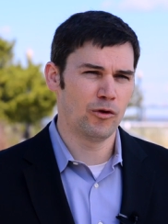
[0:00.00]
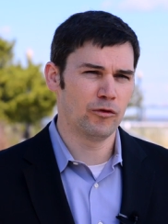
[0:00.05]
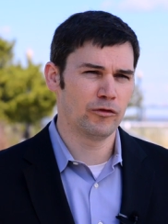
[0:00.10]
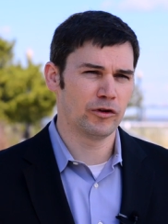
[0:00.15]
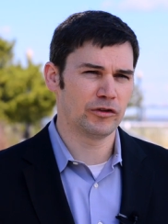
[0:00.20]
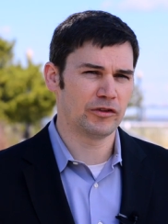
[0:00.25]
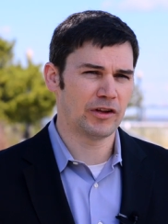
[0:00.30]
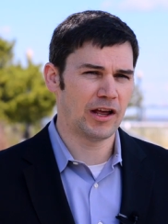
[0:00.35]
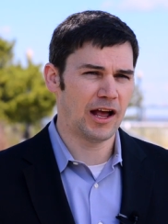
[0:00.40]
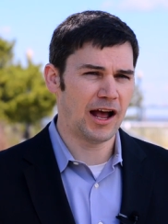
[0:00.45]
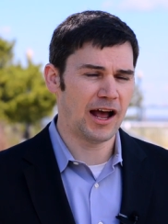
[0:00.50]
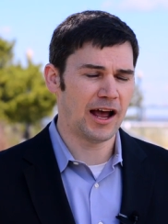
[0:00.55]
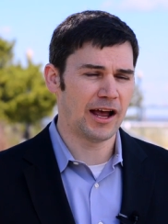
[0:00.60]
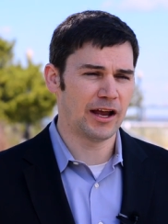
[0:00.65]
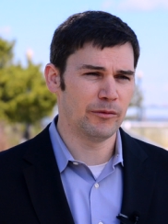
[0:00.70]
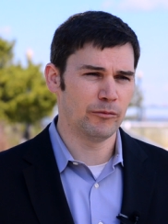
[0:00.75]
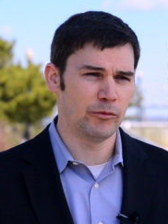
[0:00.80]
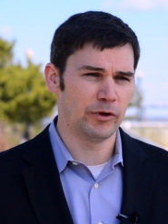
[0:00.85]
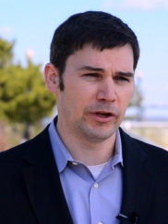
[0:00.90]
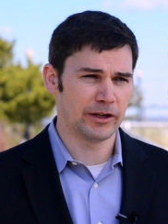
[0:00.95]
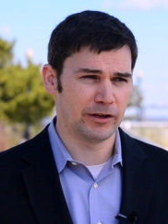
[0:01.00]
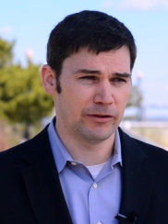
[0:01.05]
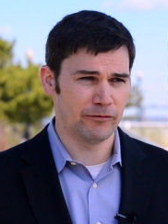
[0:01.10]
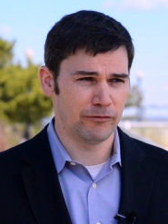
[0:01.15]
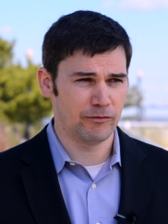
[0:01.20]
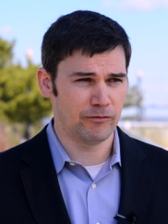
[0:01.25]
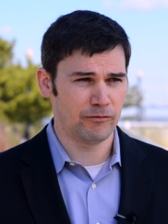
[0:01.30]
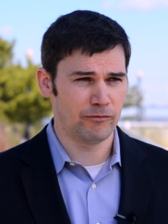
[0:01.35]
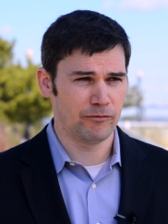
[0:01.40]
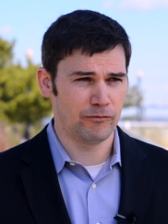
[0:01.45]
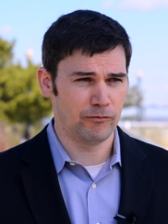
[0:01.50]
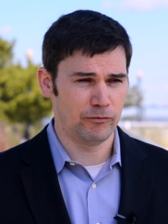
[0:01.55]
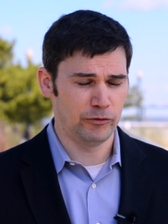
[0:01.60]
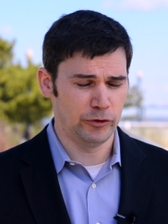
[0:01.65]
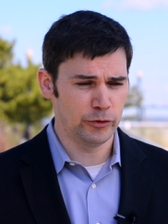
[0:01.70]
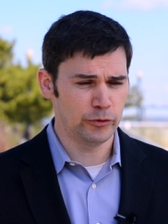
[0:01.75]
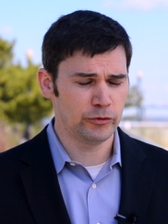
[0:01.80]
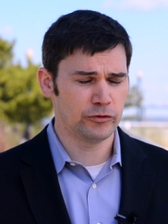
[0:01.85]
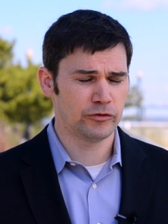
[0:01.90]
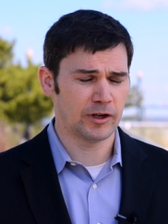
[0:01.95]
Over time, we can
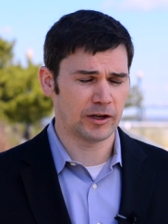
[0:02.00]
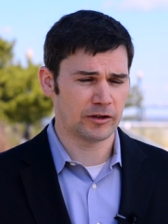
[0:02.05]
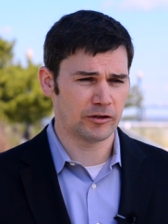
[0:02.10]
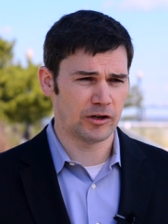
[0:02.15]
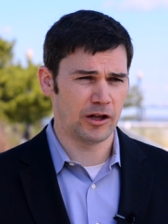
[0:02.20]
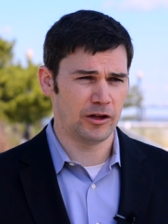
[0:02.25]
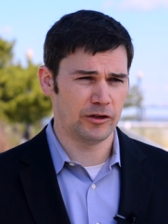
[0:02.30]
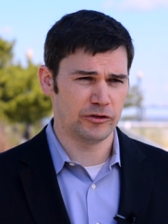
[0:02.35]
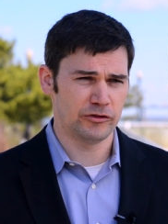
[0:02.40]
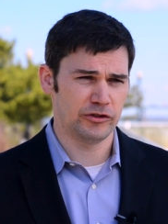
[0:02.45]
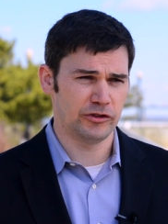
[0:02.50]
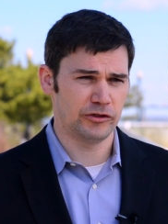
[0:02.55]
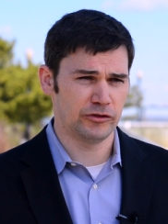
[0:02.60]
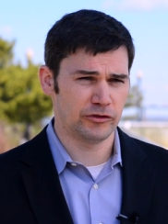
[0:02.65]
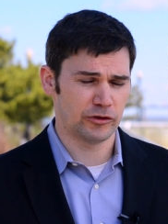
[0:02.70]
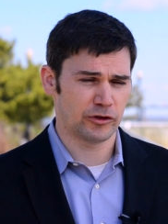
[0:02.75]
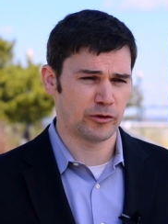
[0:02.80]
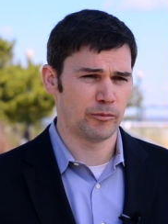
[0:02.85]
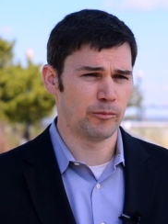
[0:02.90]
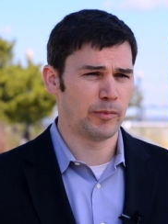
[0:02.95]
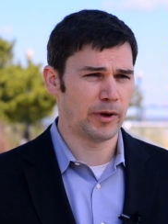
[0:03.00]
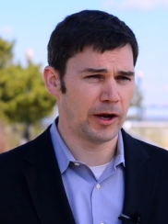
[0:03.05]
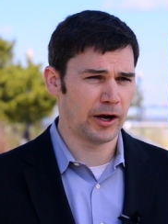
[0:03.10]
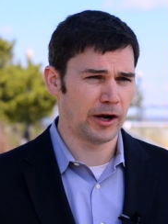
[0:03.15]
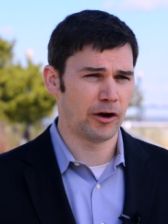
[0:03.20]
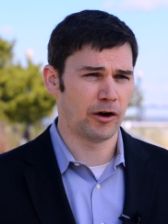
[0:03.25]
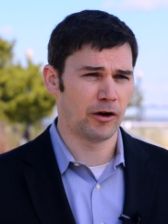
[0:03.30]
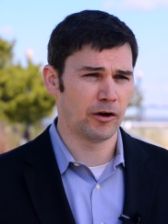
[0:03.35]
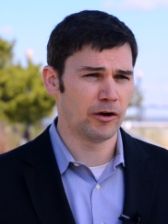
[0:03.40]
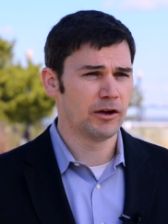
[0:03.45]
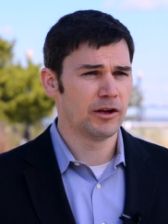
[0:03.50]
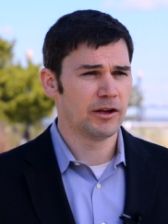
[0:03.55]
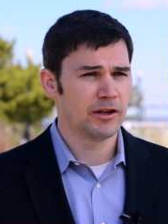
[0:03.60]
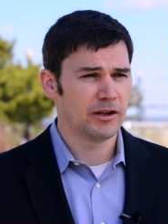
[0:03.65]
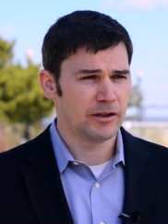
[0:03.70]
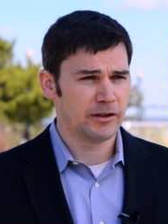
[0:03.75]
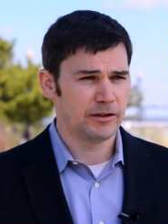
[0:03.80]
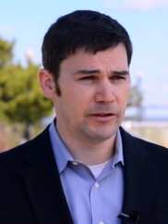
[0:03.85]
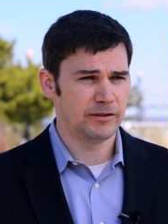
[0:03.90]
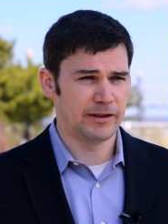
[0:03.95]
use technology to compare
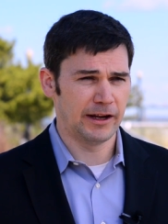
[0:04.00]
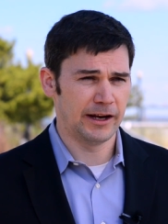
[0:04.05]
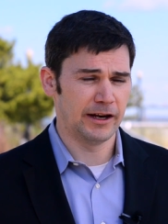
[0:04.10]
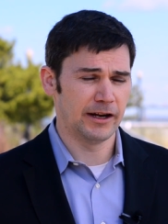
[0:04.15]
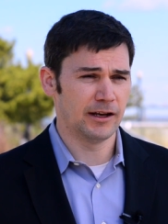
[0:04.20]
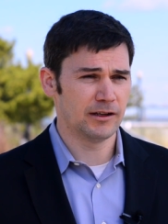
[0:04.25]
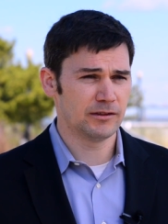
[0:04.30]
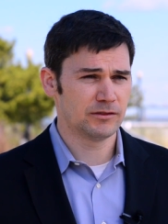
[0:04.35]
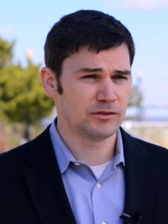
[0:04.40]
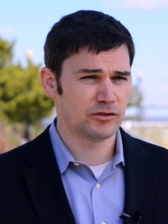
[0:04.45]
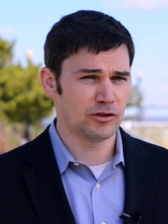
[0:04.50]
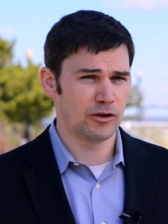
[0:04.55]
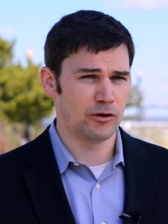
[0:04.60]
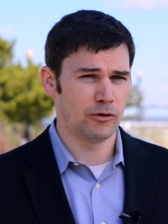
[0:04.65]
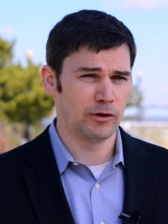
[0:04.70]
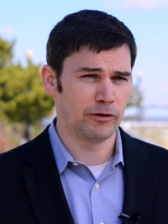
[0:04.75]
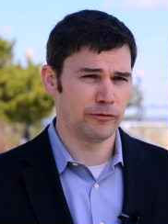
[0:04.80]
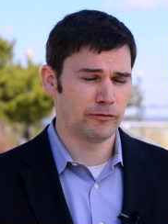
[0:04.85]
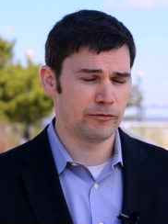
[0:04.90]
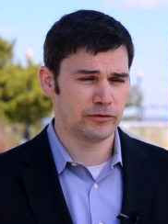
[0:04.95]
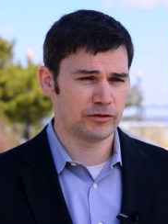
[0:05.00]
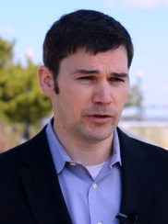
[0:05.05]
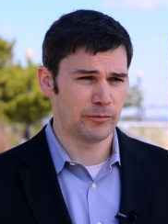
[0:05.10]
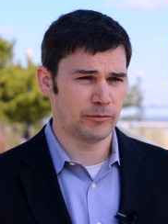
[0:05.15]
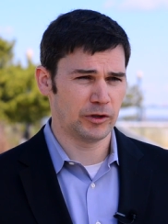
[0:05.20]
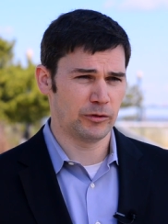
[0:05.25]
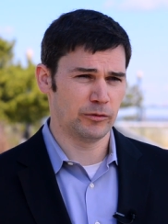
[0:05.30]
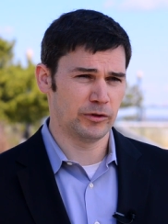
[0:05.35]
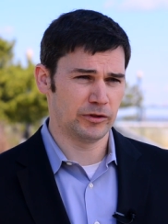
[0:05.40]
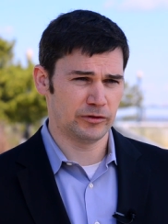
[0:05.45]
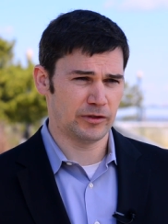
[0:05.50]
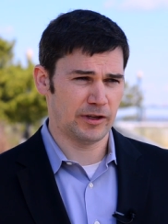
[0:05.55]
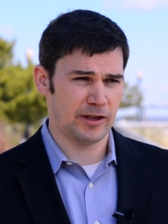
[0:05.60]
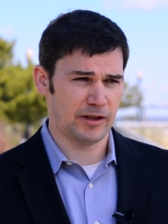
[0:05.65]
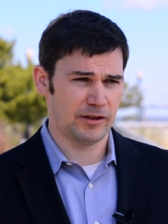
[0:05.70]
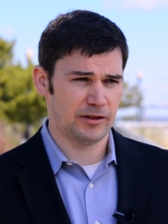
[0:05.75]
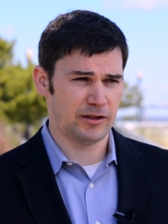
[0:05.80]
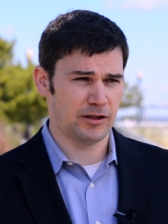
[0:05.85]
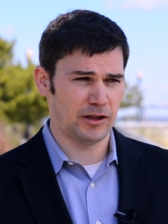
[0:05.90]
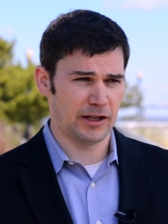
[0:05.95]
data. So if something was
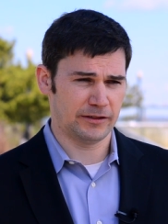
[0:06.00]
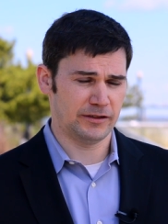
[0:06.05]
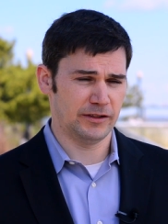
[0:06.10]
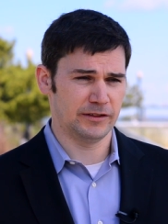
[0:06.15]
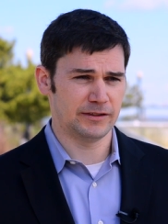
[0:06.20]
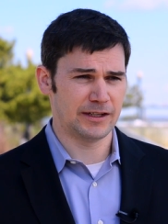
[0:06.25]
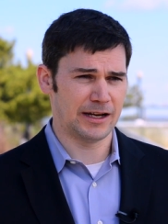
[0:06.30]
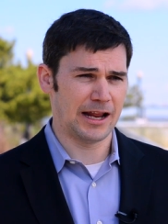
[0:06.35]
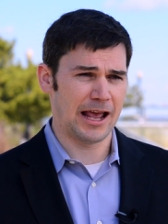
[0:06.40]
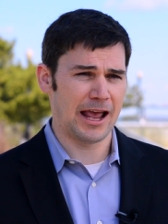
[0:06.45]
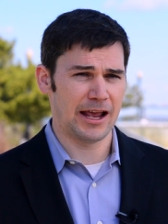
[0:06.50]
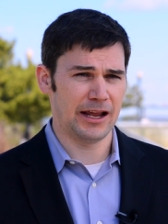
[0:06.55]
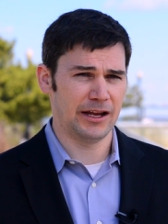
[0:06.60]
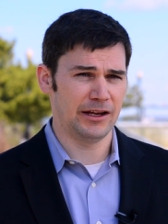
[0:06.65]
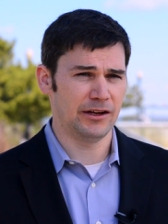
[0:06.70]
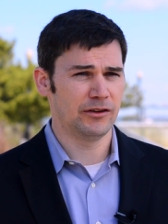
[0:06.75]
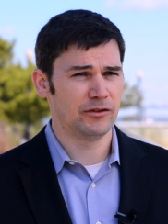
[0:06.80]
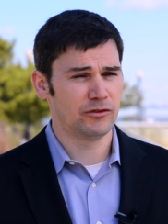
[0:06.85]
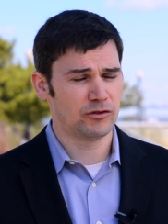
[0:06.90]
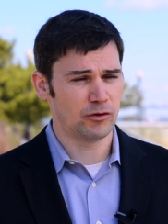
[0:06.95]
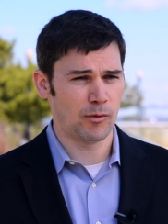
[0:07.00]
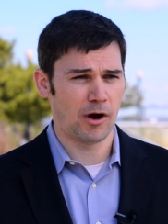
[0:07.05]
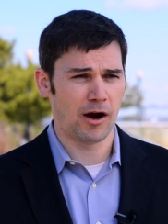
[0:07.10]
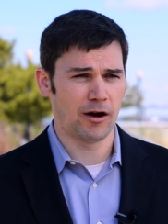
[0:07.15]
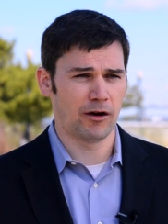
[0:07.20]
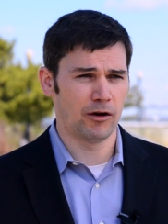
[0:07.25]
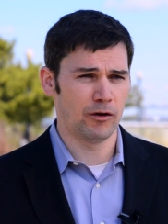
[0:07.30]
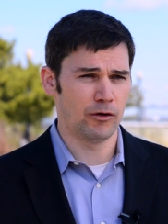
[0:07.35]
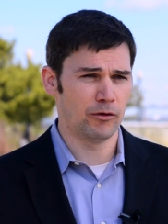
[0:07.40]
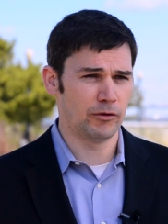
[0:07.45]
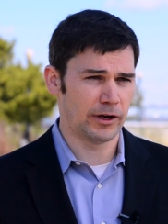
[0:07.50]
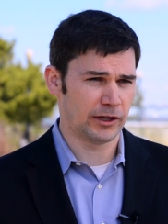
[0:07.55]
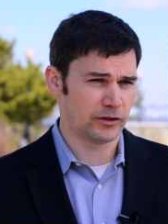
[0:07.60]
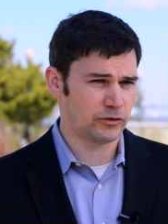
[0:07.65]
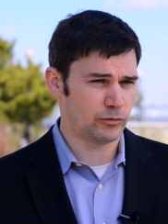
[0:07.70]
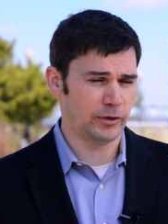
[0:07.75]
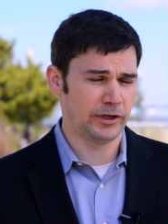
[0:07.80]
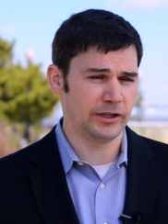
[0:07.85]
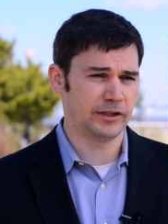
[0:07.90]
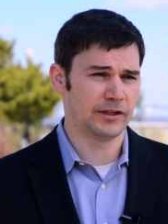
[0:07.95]
collected today, tomorrow,
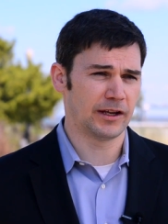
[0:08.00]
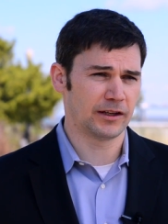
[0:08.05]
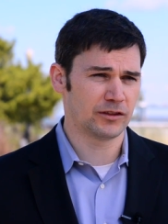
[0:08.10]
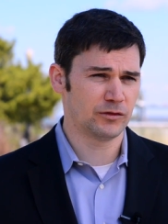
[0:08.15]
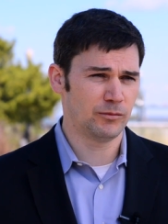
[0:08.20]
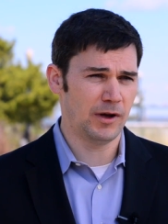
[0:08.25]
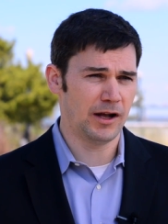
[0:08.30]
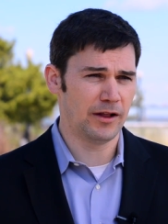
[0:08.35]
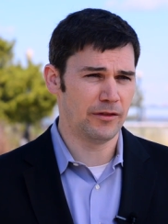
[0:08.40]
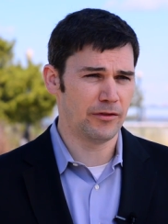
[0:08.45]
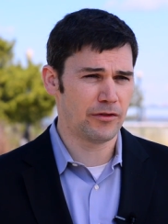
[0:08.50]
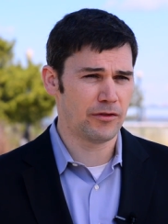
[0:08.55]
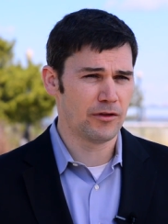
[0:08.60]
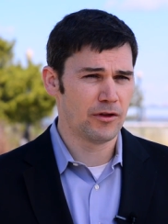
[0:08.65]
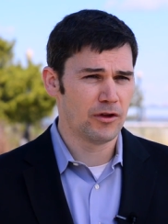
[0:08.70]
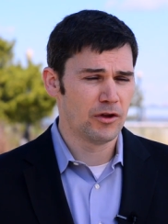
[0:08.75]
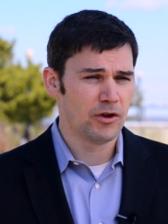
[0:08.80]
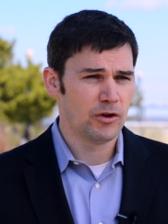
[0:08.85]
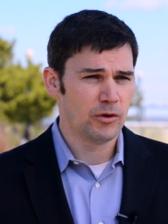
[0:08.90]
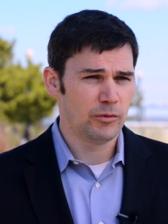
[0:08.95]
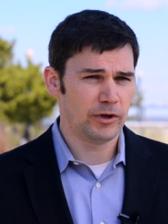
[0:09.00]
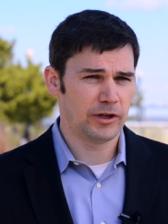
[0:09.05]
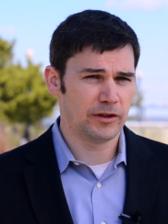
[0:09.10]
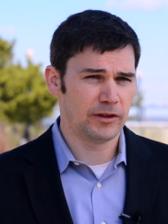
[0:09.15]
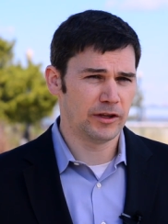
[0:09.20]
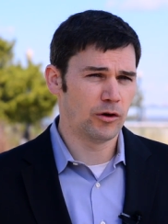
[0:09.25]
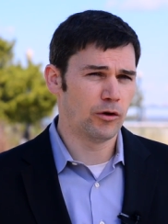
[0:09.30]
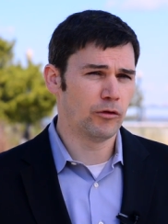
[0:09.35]
next week, next month, we can